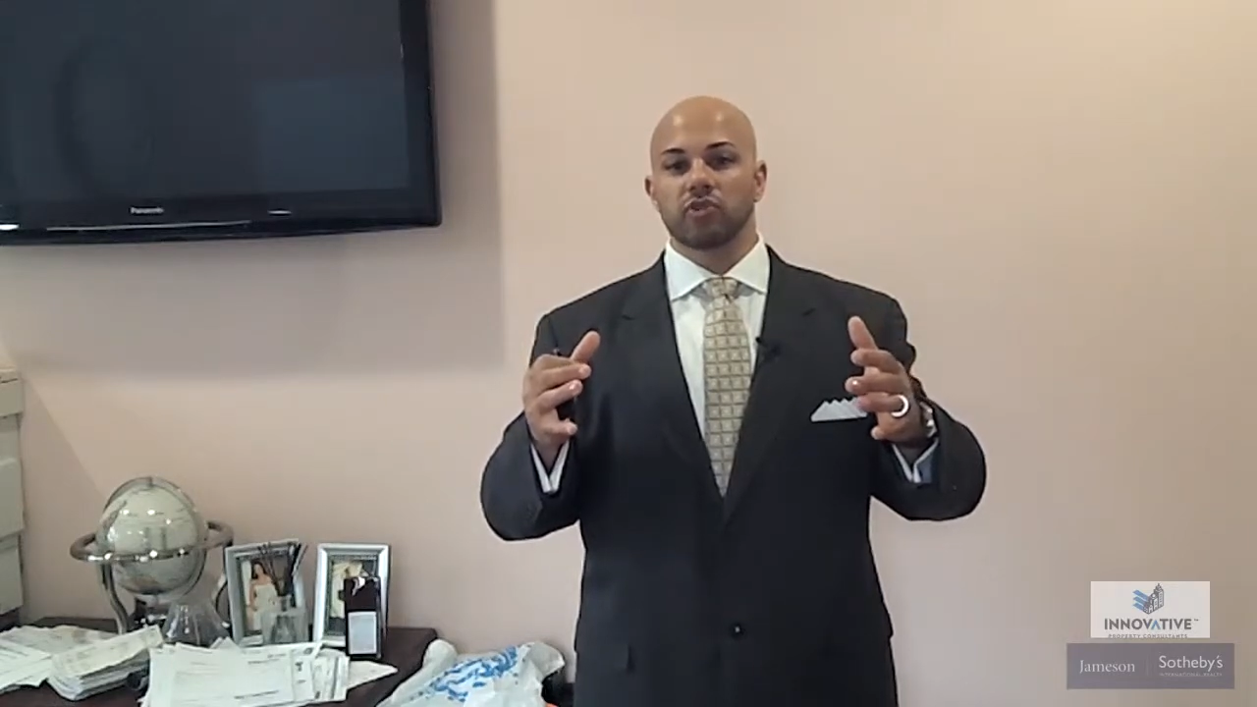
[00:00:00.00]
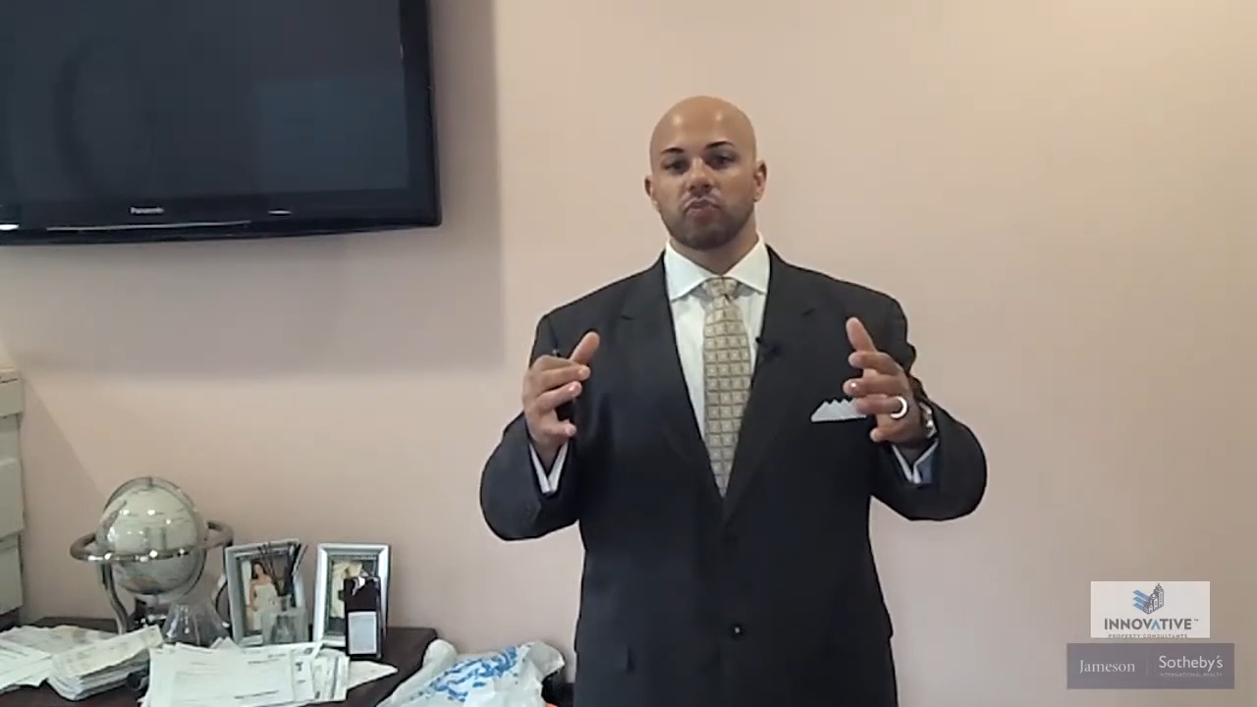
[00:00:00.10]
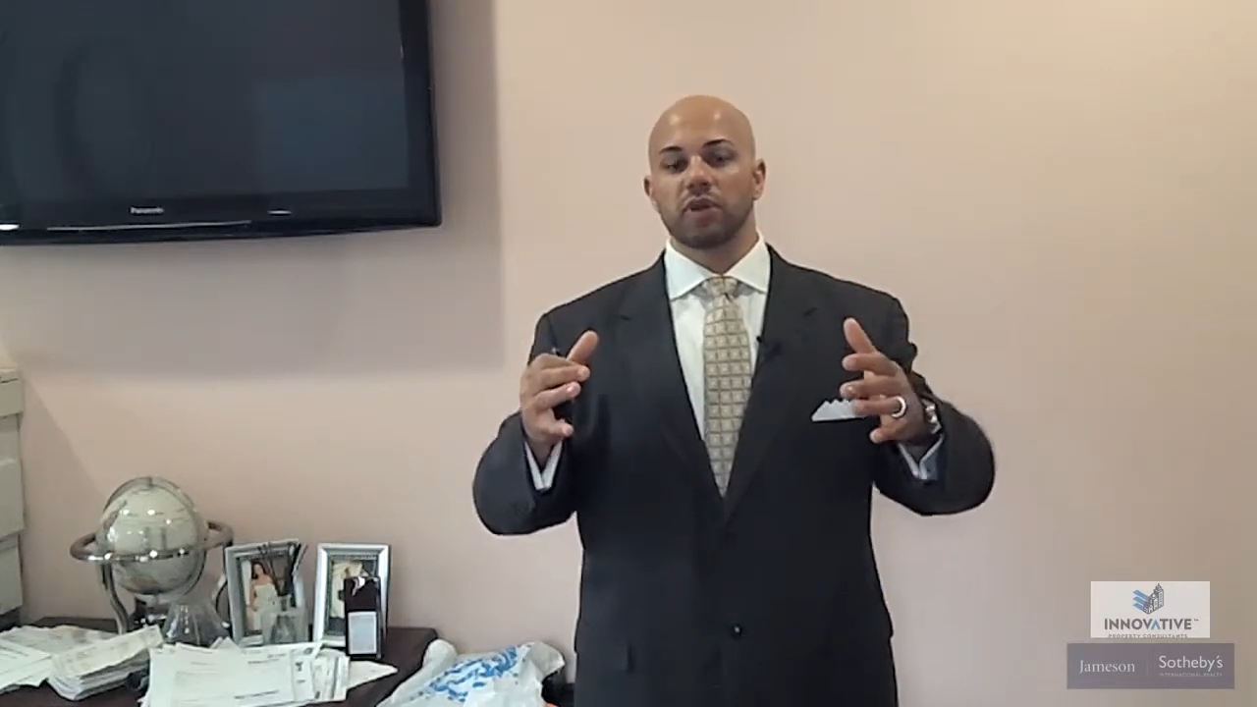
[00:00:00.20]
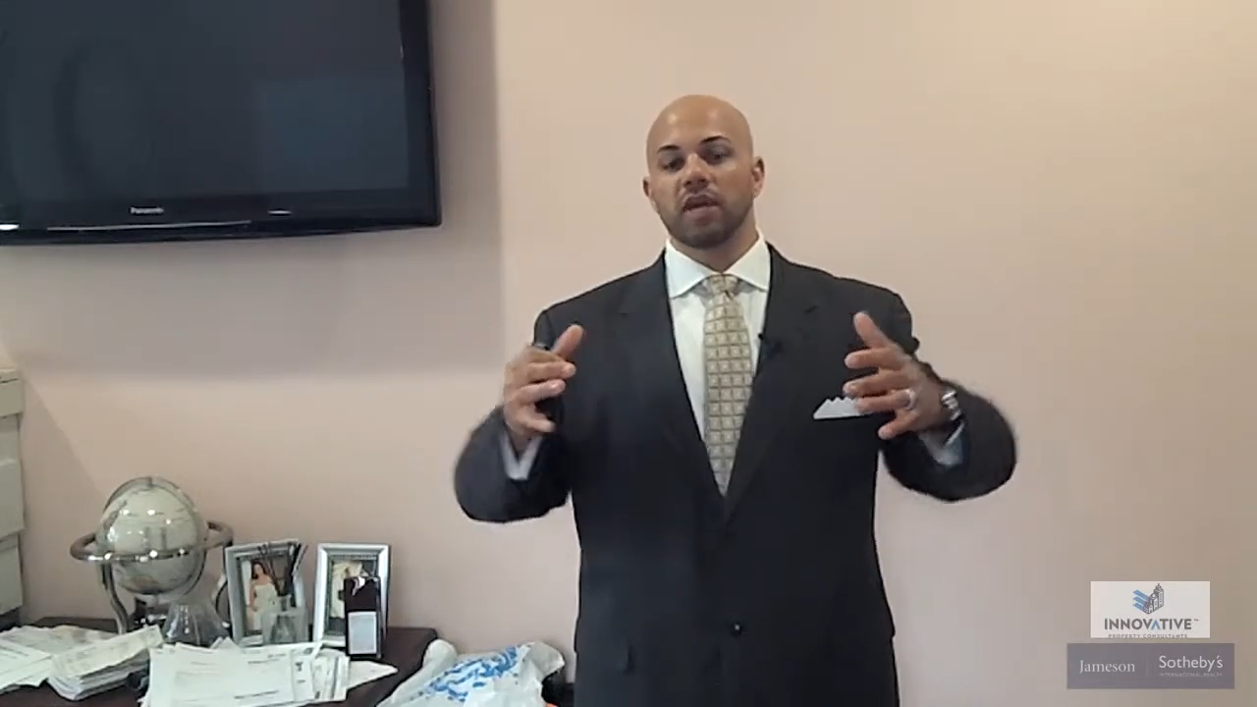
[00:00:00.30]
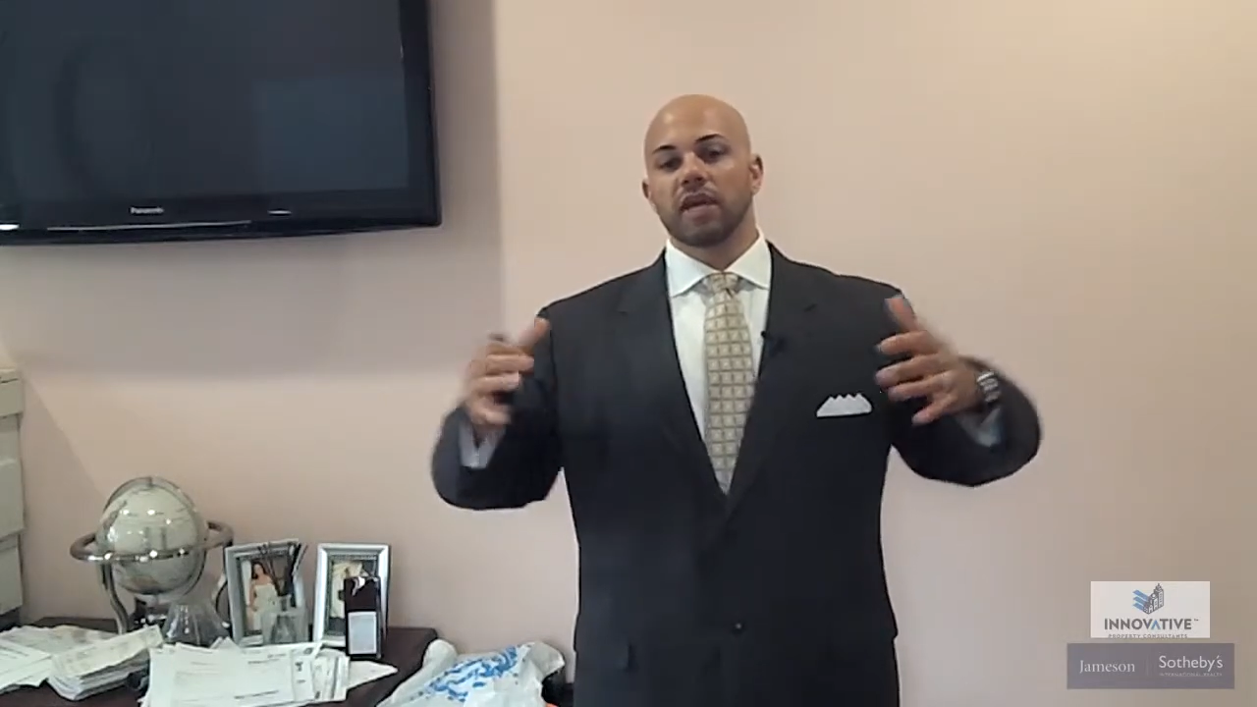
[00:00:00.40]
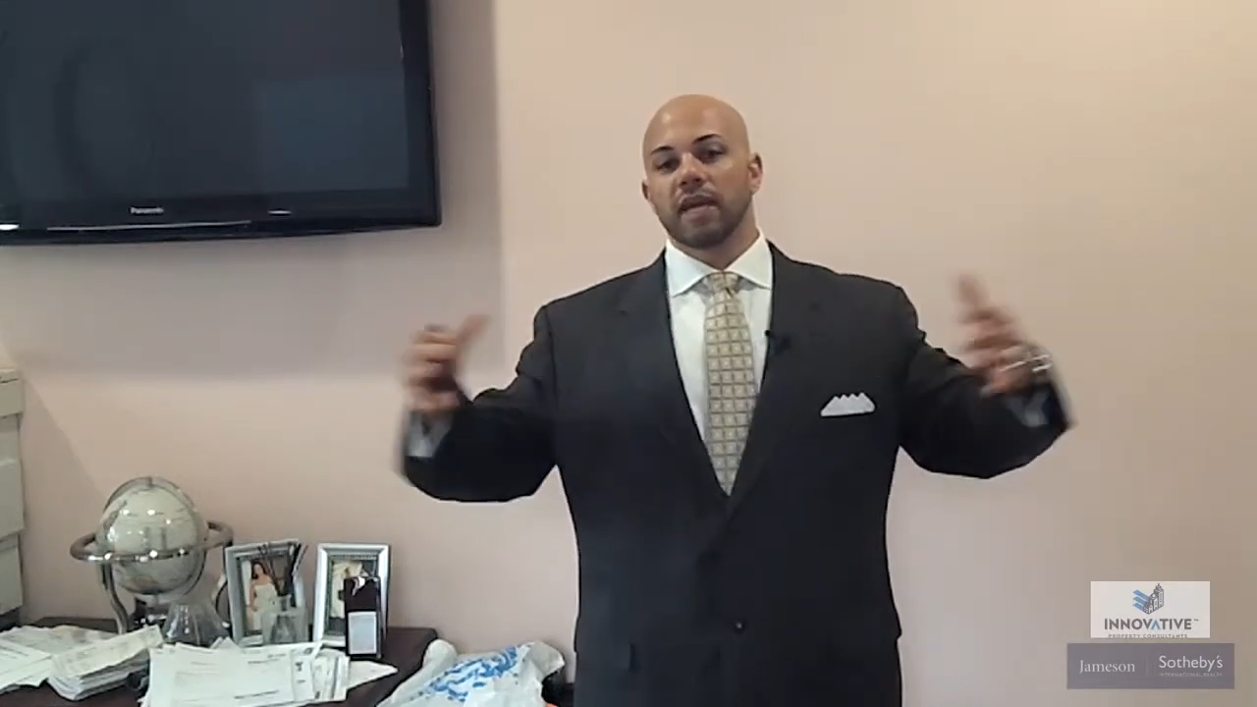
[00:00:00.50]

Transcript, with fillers: Group